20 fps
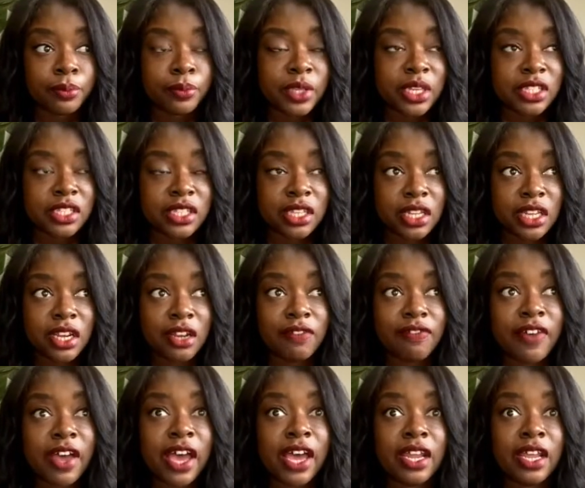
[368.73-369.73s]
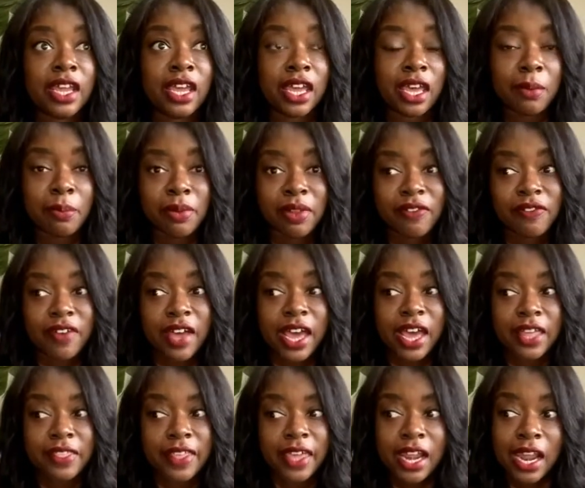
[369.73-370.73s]
solidified and
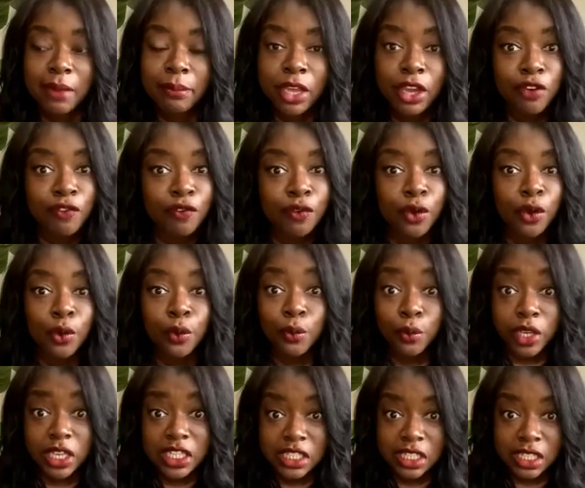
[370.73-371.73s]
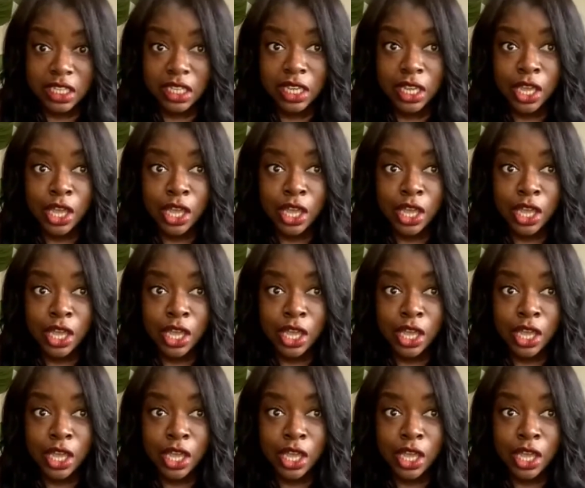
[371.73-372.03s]
amplified that I'm here for a reason.